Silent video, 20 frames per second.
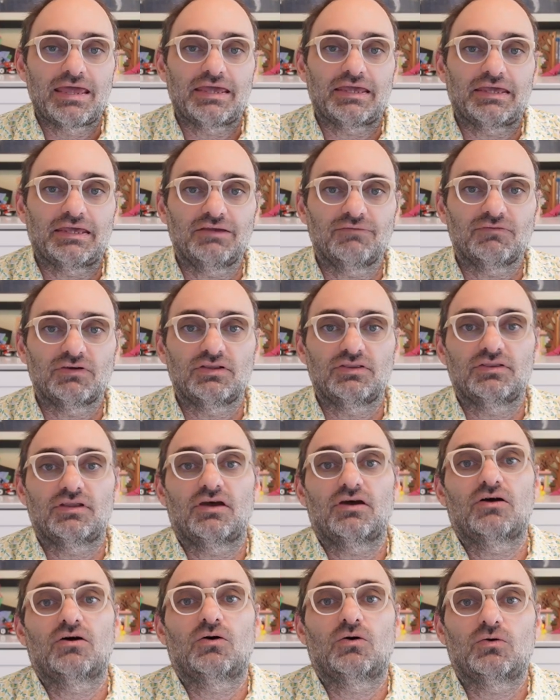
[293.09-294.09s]
even
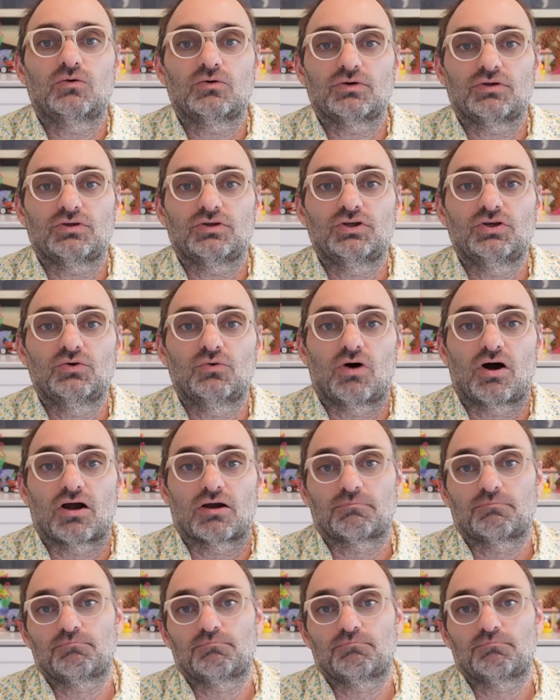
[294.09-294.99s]
though you are